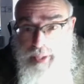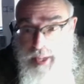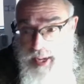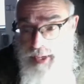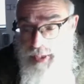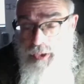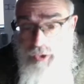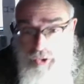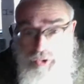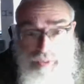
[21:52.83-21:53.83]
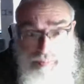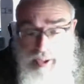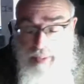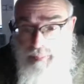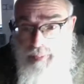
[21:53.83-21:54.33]
Hey, Yud,
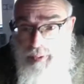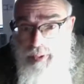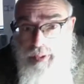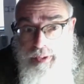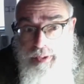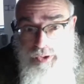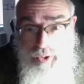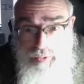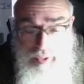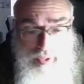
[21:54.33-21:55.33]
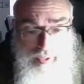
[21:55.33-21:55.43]
Mem? So